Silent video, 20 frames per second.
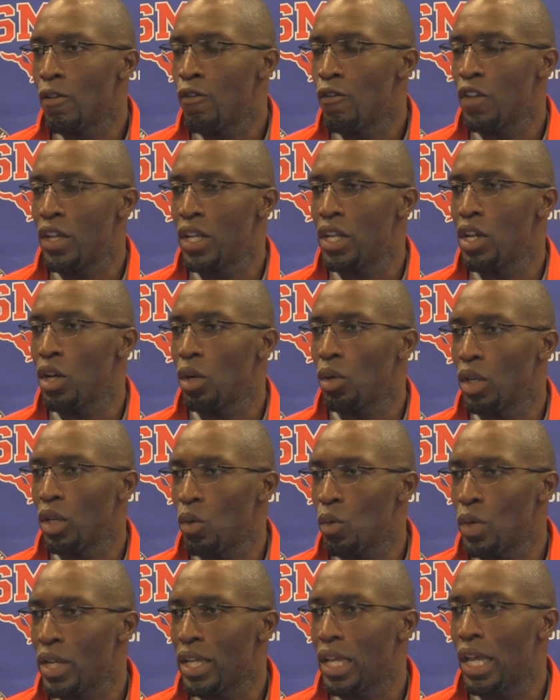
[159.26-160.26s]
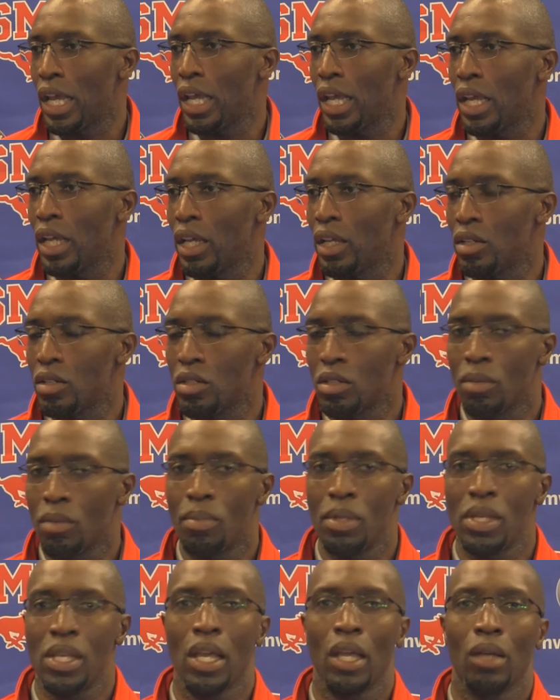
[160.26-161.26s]
video that we can to
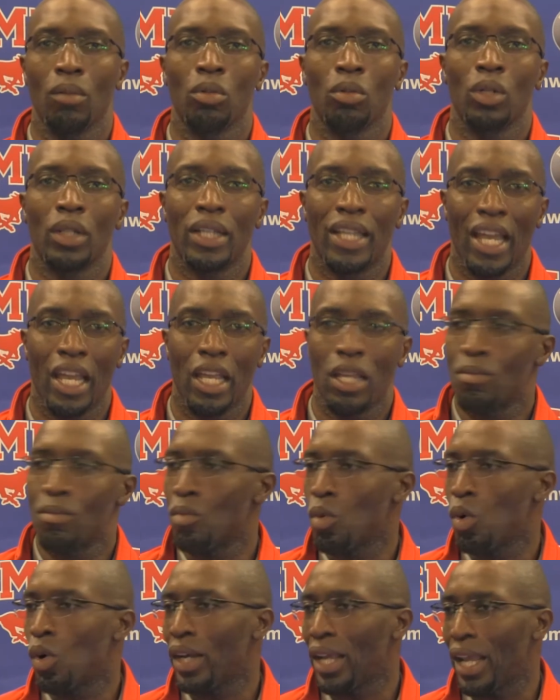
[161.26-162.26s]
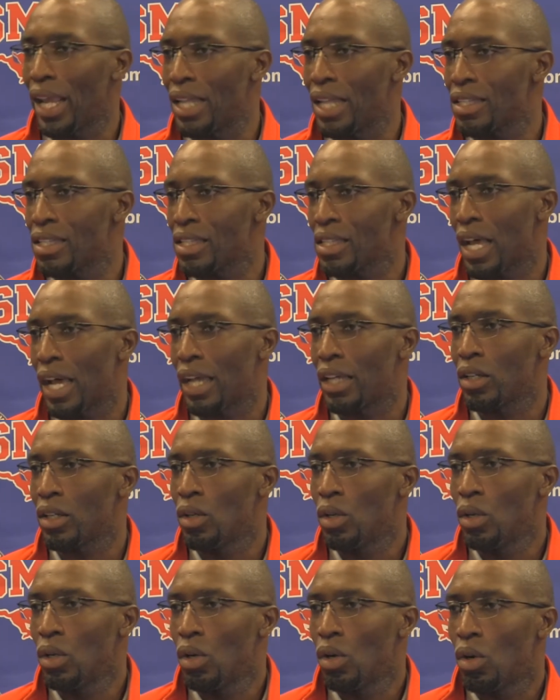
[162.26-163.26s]
be able to gain more insight
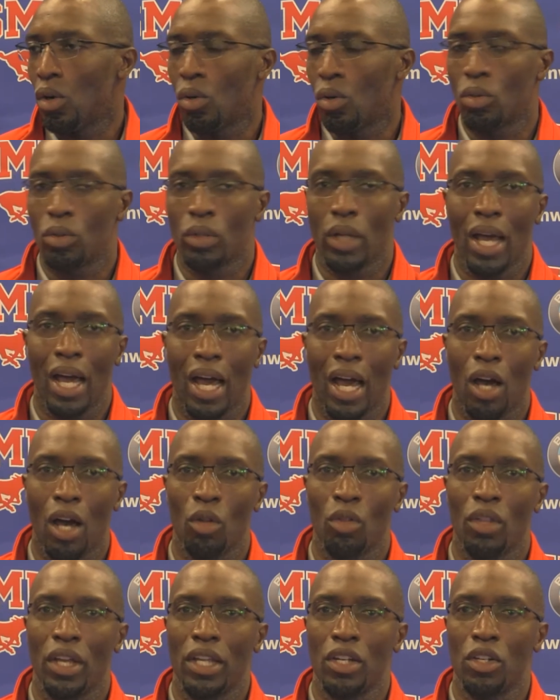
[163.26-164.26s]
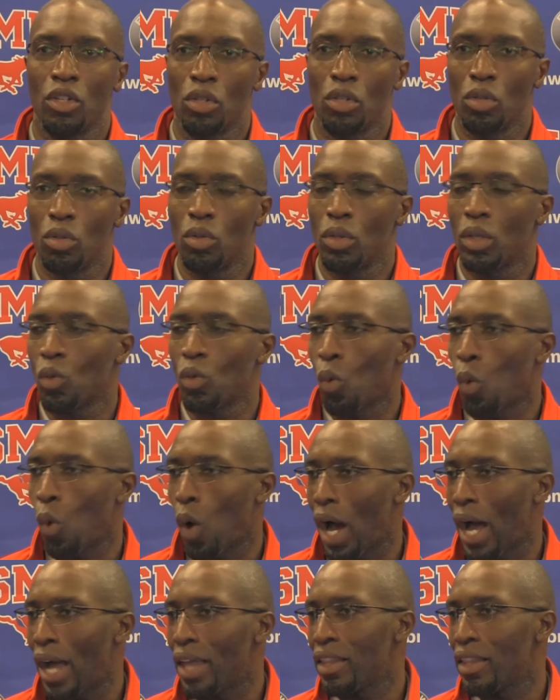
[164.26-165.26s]
on how they do and
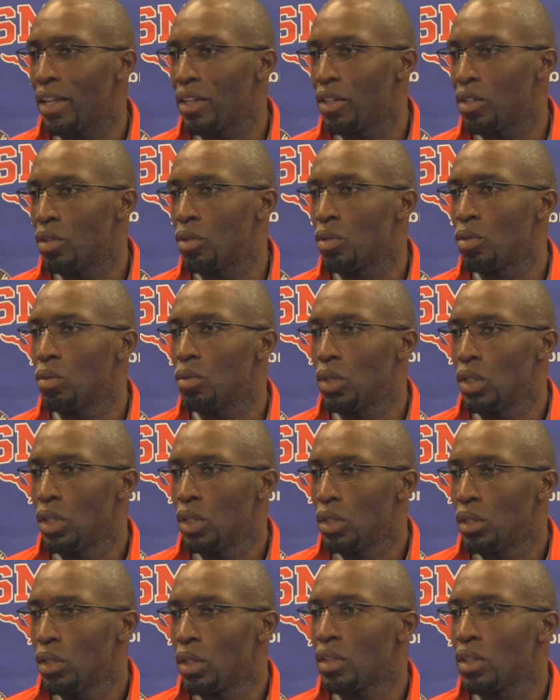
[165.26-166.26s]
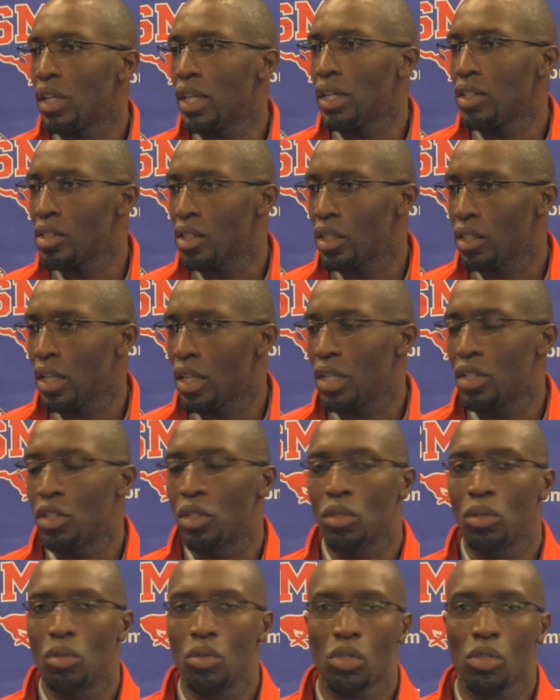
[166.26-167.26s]
why they do the things that they
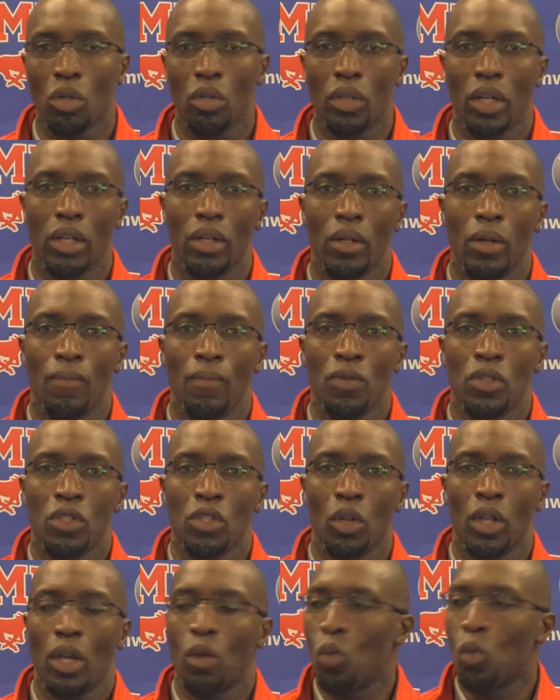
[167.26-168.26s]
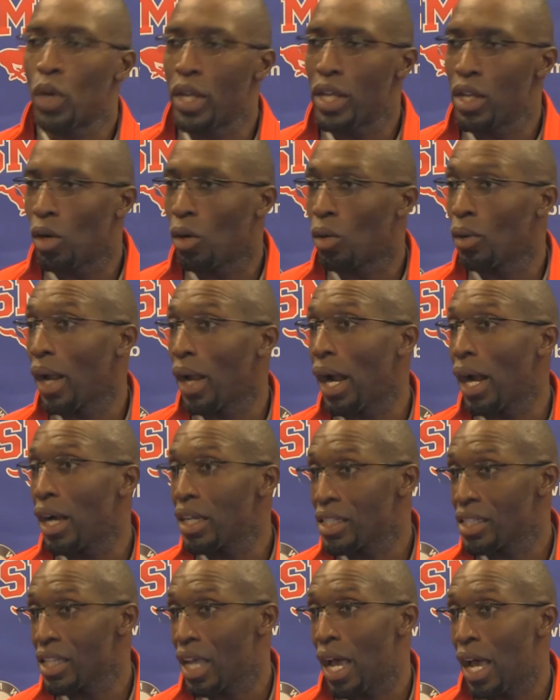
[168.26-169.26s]
do so that so that we on our
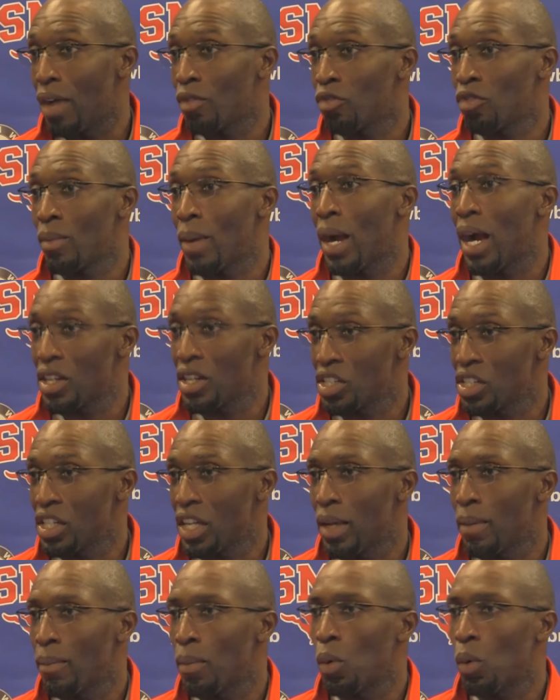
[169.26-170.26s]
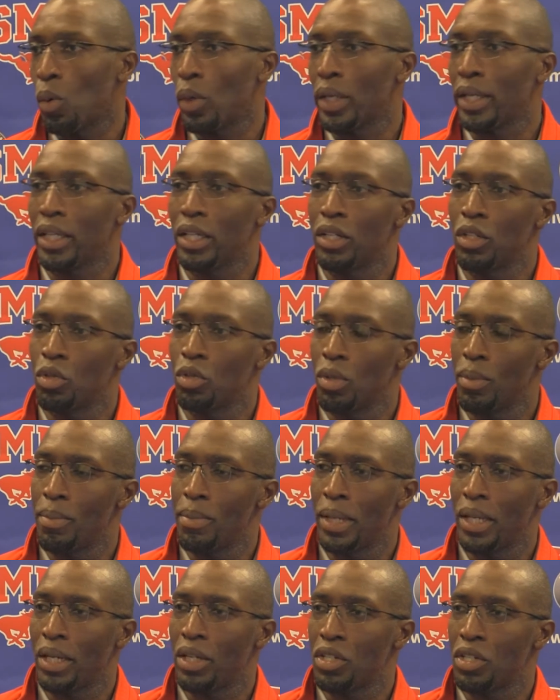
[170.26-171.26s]
side from our standpoint can do a
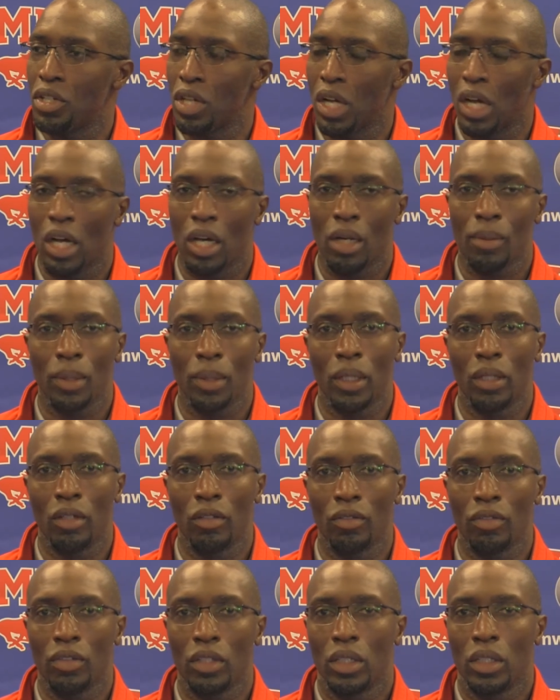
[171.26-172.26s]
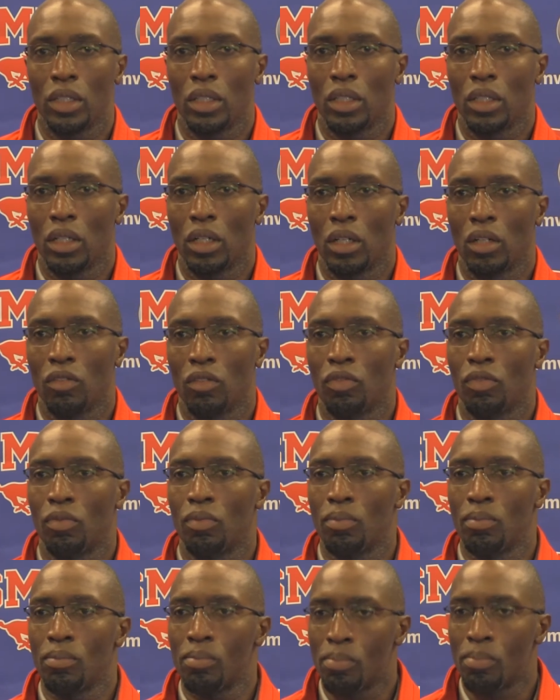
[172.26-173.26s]
better job of of
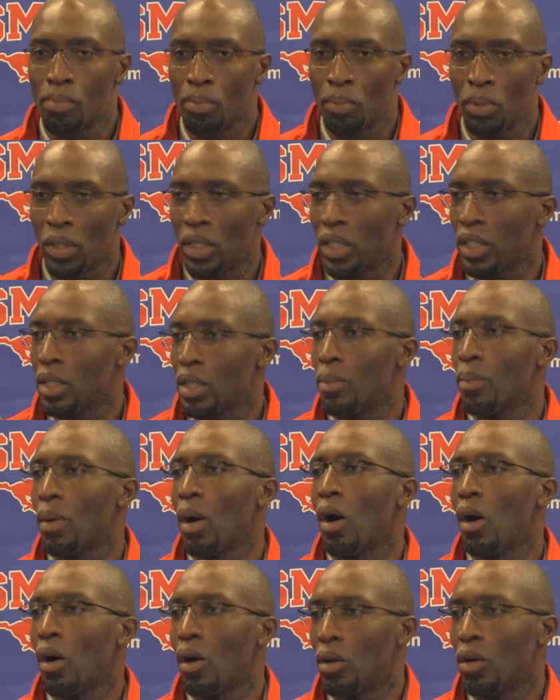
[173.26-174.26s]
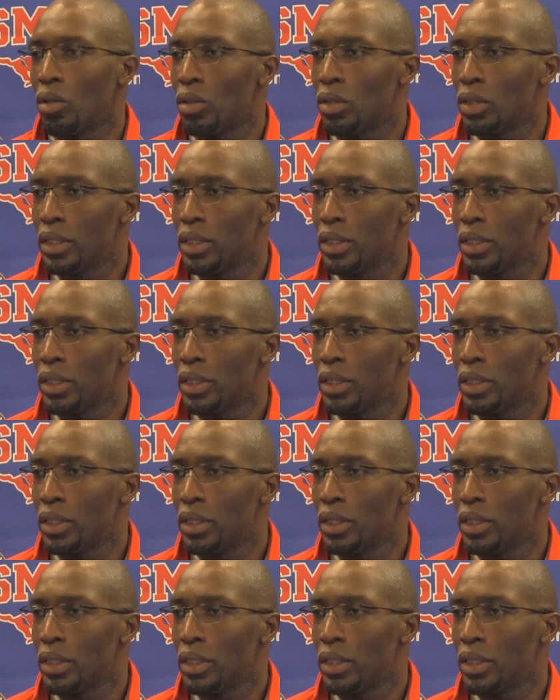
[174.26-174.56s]
putting the ball